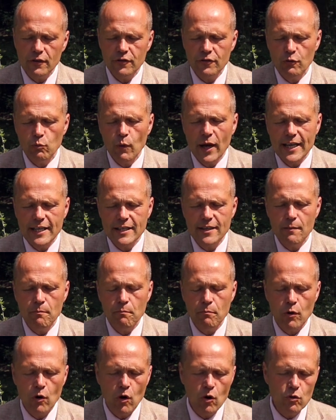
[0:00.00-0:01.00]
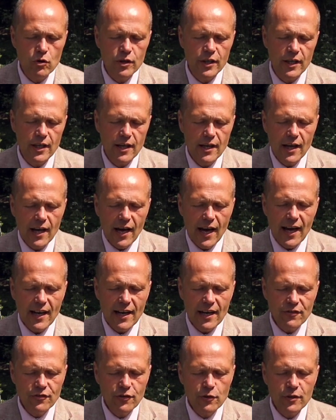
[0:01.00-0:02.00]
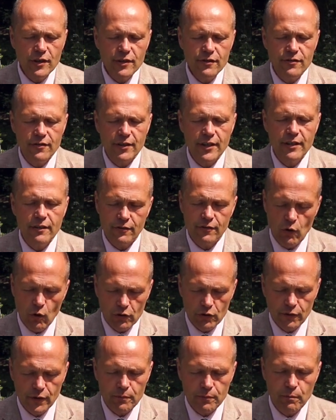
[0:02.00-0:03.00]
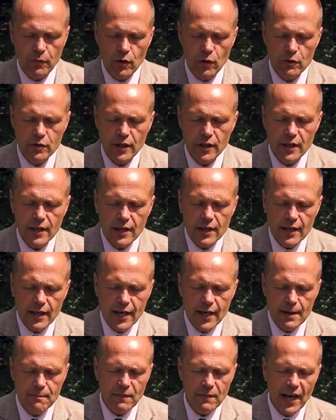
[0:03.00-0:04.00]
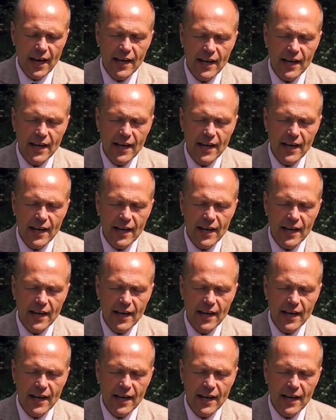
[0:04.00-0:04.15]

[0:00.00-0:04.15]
suede brogue. And as you can see, it's an Oxford brogue, and